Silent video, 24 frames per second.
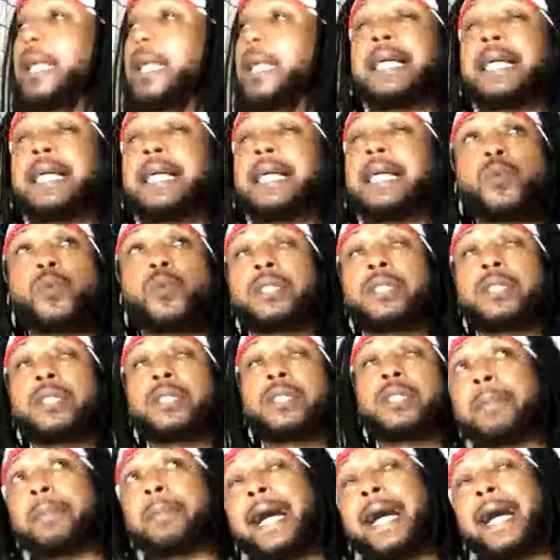Dr. Juanita
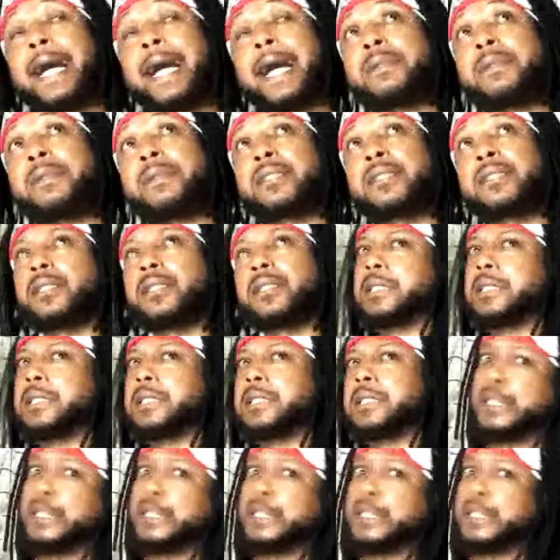Bynum is good.
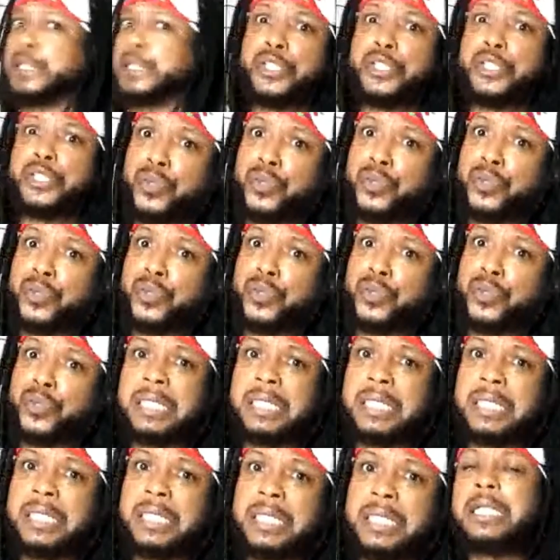Dr. Cindy Trim is
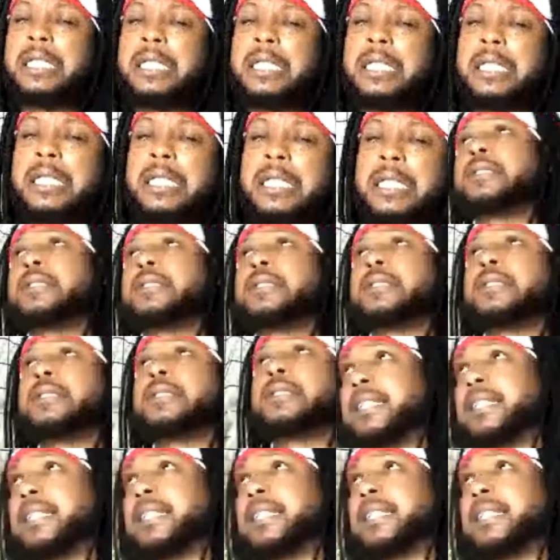good.
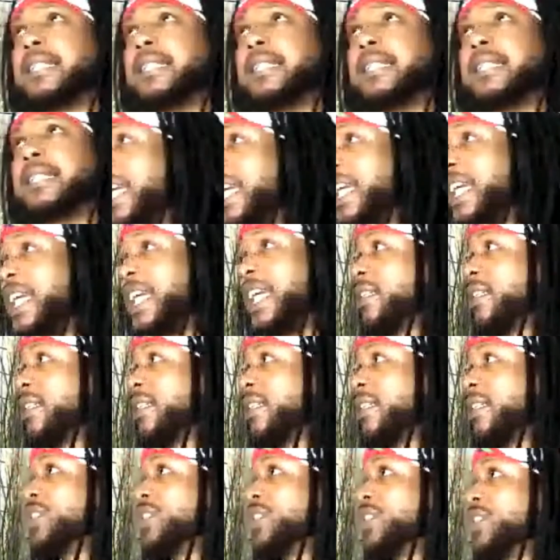T.D. Jakes is
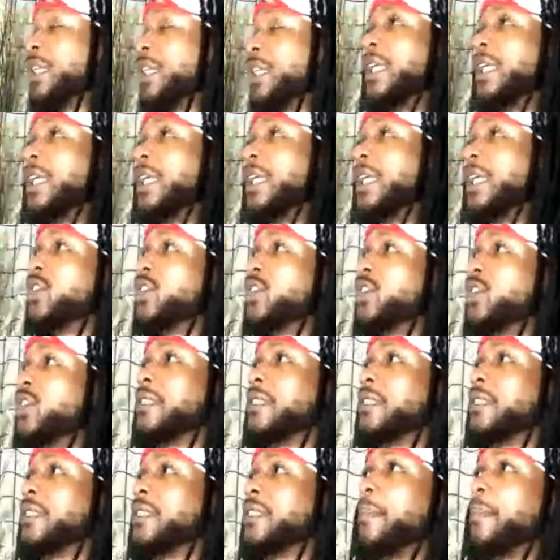good. Just off the
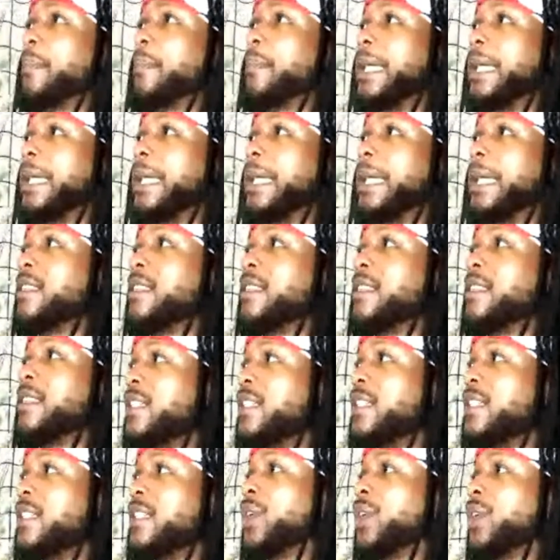top of my head, these
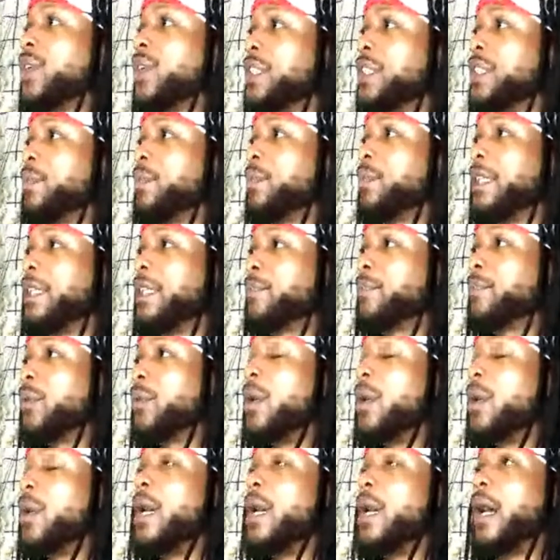are good people.
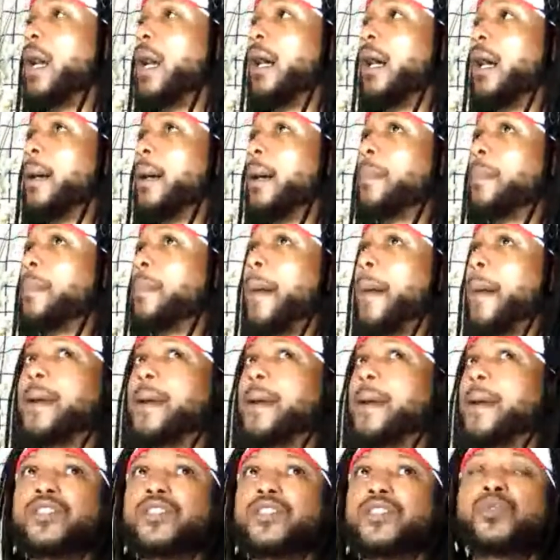
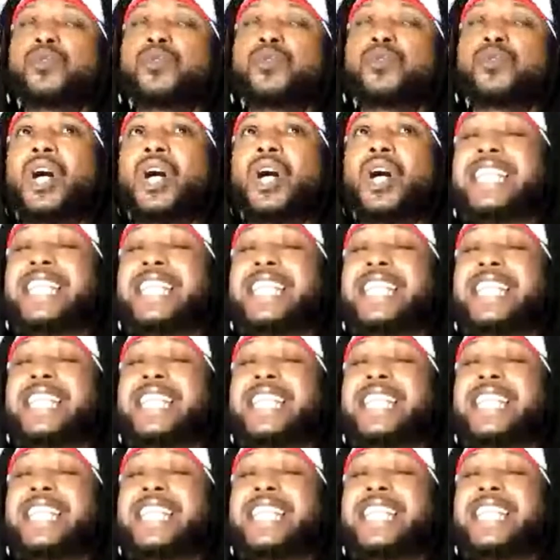Apostle John
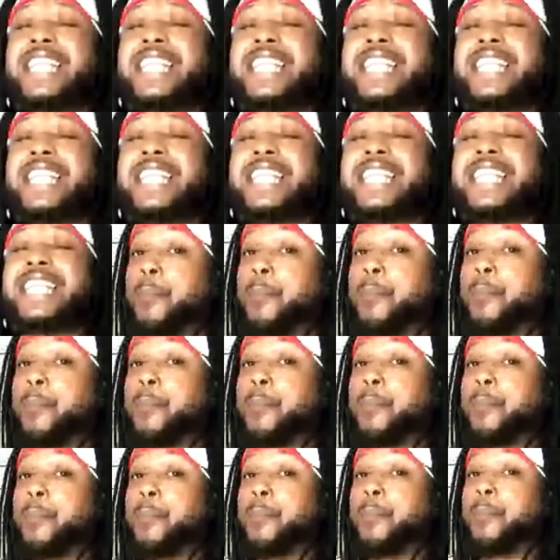Eckert,
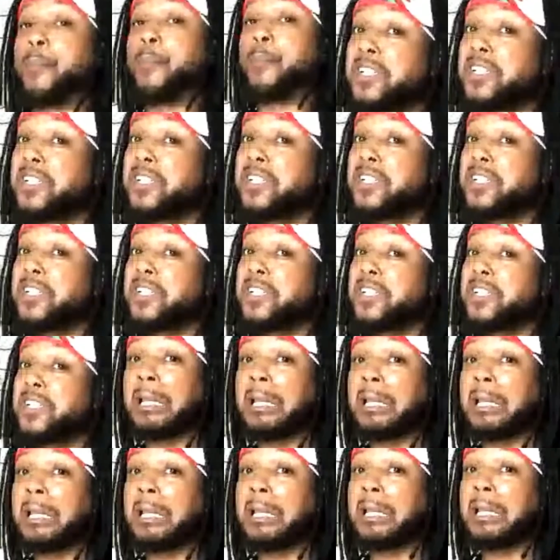Apostle Jennifer
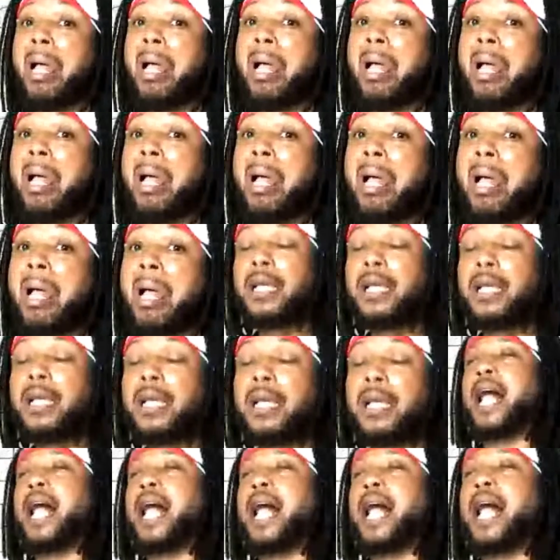LeClaire. I
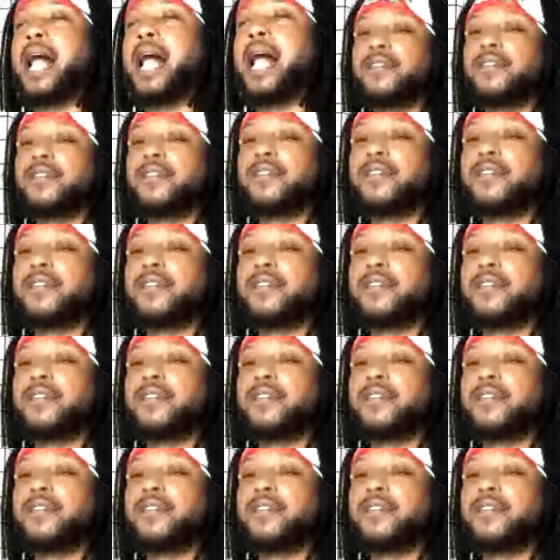love her.